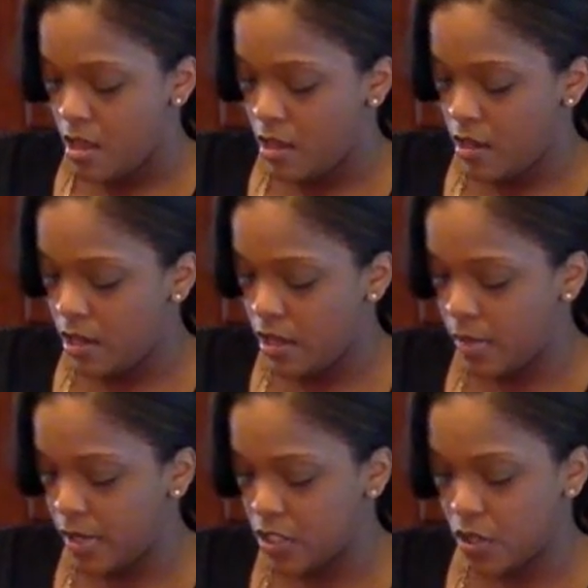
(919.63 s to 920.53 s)
A little
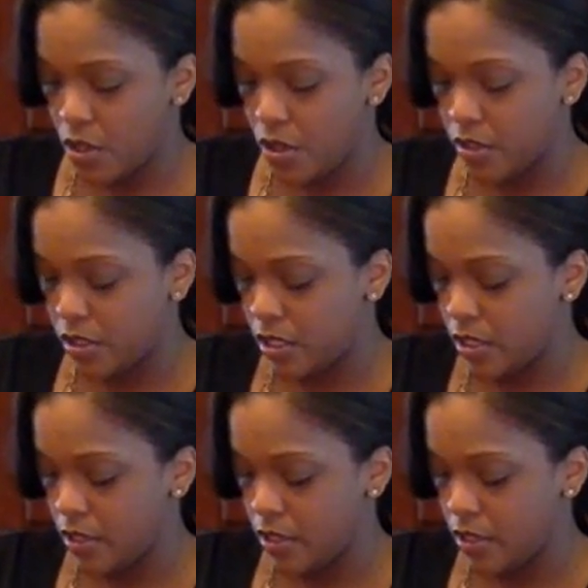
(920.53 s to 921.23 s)
bit of salt,